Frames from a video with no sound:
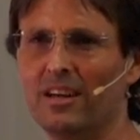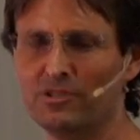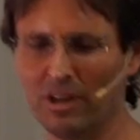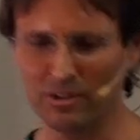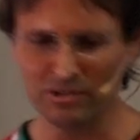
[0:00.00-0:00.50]

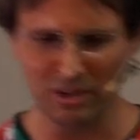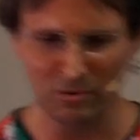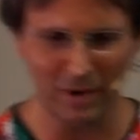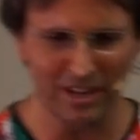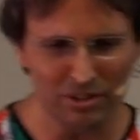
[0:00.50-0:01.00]
So, so
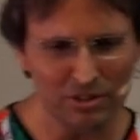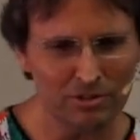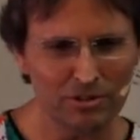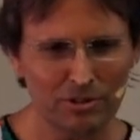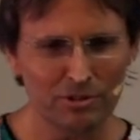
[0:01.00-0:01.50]
when you
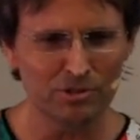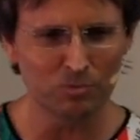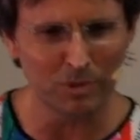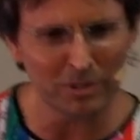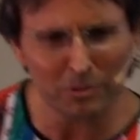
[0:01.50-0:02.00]
use
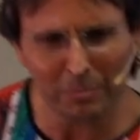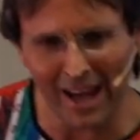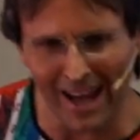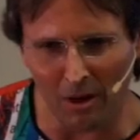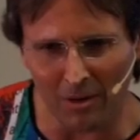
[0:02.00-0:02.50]

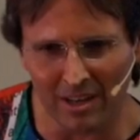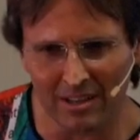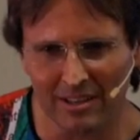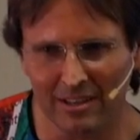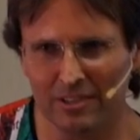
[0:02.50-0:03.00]

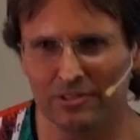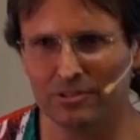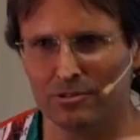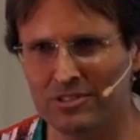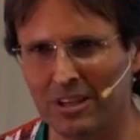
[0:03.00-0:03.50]
willpower to
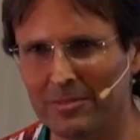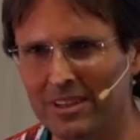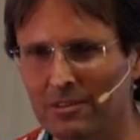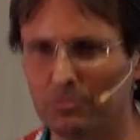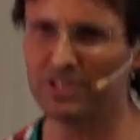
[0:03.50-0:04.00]
do
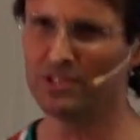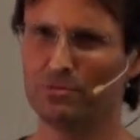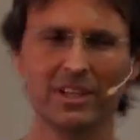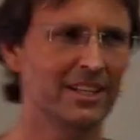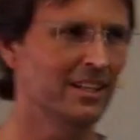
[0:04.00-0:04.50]
something, which is
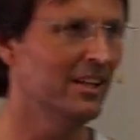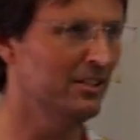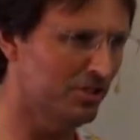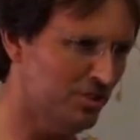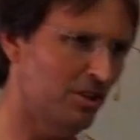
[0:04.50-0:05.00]
really
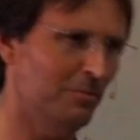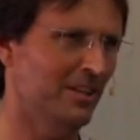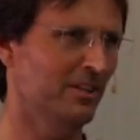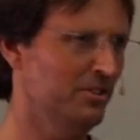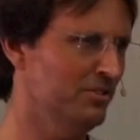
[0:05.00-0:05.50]

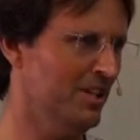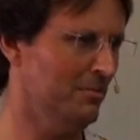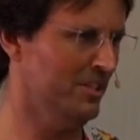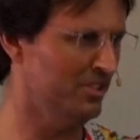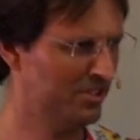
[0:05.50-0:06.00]
determining to do
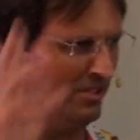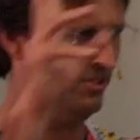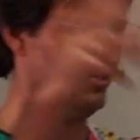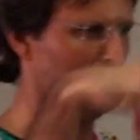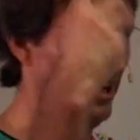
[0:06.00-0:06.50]
something just because
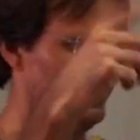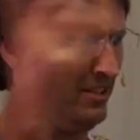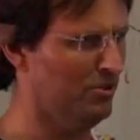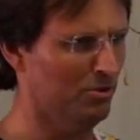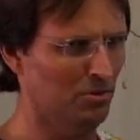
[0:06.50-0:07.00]
it's the right
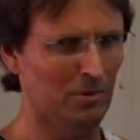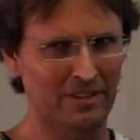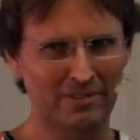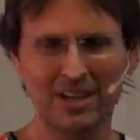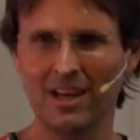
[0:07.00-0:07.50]
thing to do or
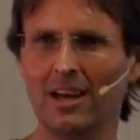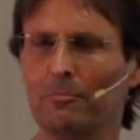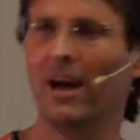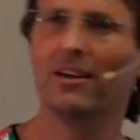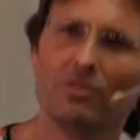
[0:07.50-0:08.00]
whatever,
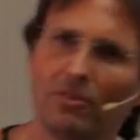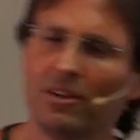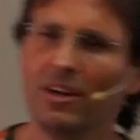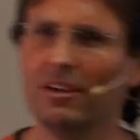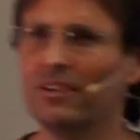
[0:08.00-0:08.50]
but you're,
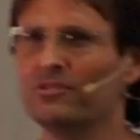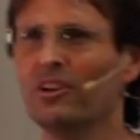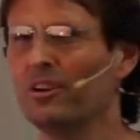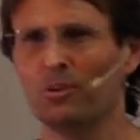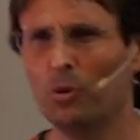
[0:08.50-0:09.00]
it's
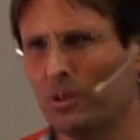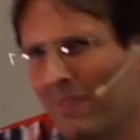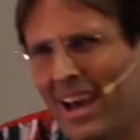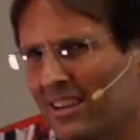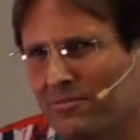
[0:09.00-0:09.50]
not an
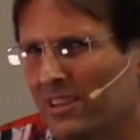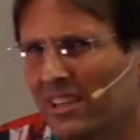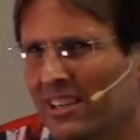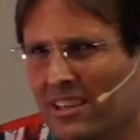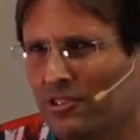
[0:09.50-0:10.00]
automatic
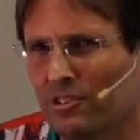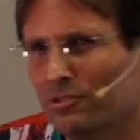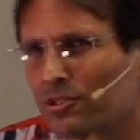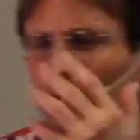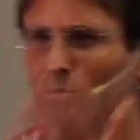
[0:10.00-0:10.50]
feeling in you
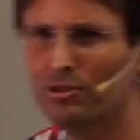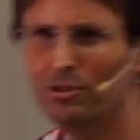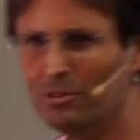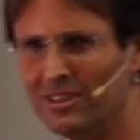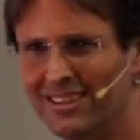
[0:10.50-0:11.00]
to
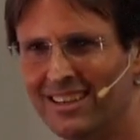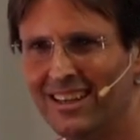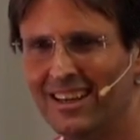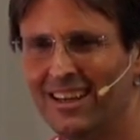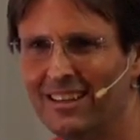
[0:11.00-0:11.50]
do it,
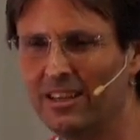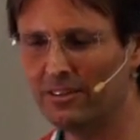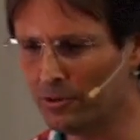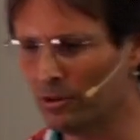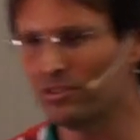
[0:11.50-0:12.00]
then
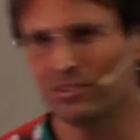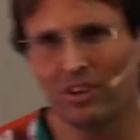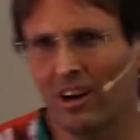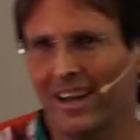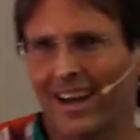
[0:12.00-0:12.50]
of course you're
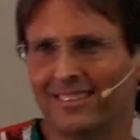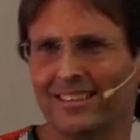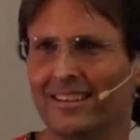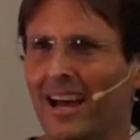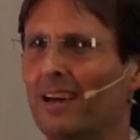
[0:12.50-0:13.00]
not
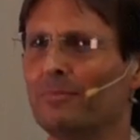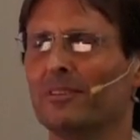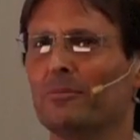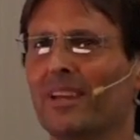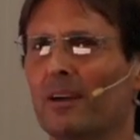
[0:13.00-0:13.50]
acting in
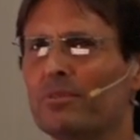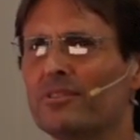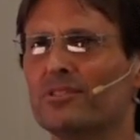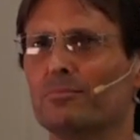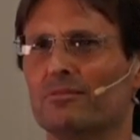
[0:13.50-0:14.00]
harmony with that
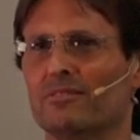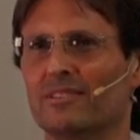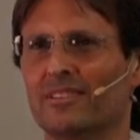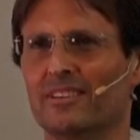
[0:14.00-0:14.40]
principle.